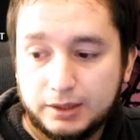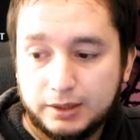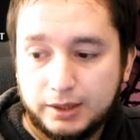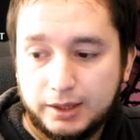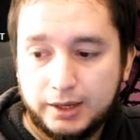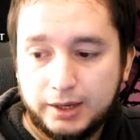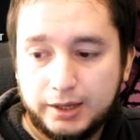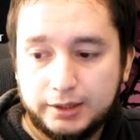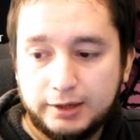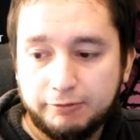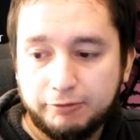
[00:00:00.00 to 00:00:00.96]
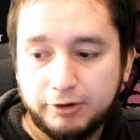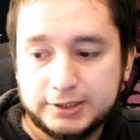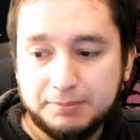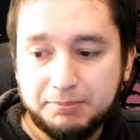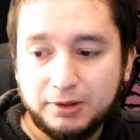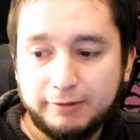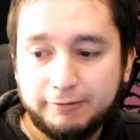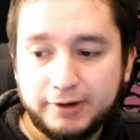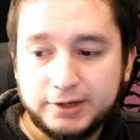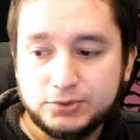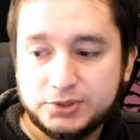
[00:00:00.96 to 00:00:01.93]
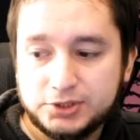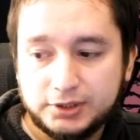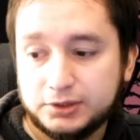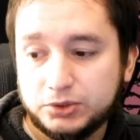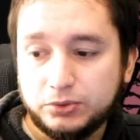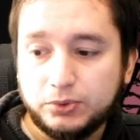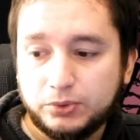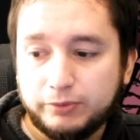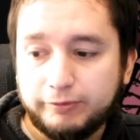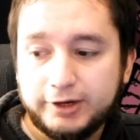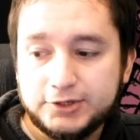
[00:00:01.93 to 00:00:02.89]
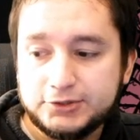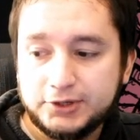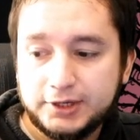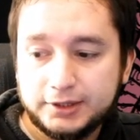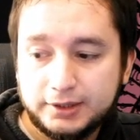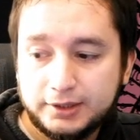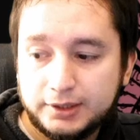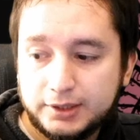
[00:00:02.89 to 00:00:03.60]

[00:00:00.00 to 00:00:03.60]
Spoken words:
And here, for example, if I switch it to very strict,